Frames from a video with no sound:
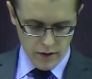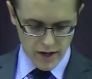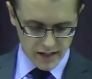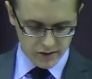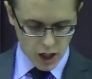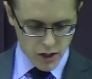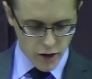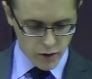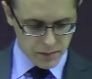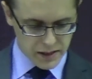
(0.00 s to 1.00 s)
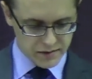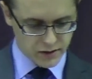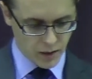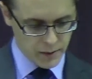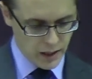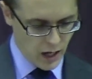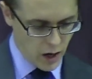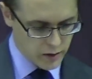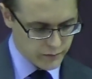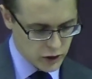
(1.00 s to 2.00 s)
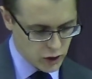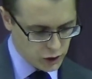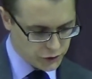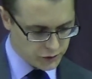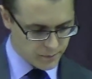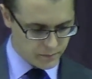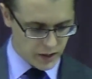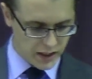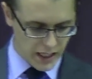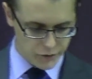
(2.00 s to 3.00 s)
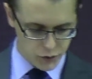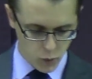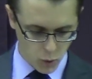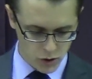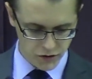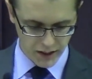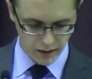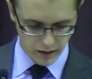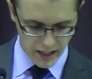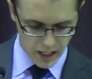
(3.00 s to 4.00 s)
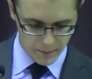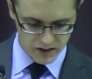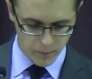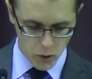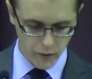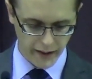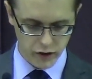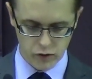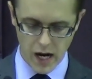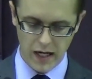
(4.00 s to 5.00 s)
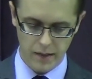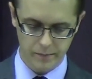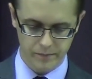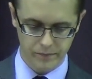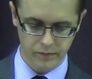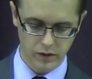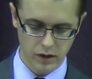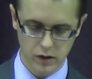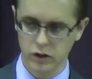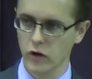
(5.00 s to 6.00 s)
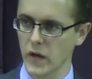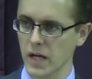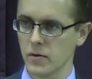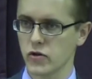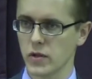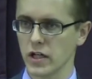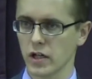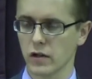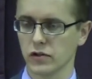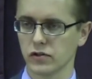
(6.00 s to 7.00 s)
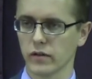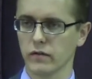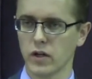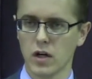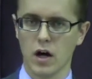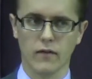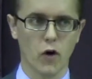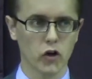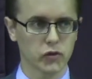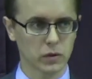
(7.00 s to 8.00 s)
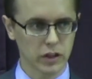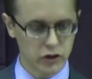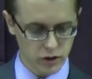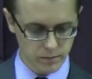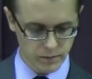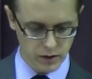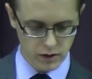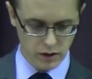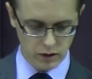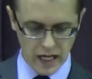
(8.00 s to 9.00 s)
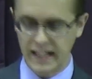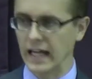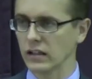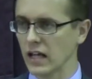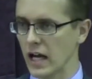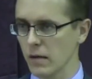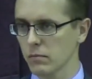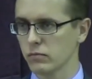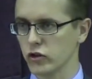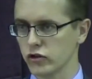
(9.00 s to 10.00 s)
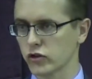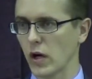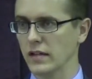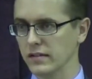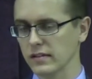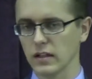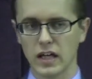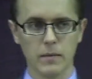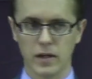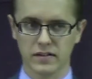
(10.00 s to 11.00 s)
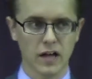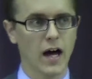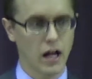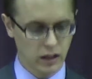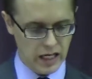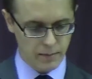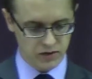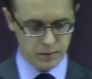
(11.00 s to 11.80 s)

Then I saw another beast coming out of the earth, and he had two horns like a lamb and spoke like a dragon. The imagery here is of a false religion, like a lamb. Jesus Christ is a lamb, but it's not a lamb.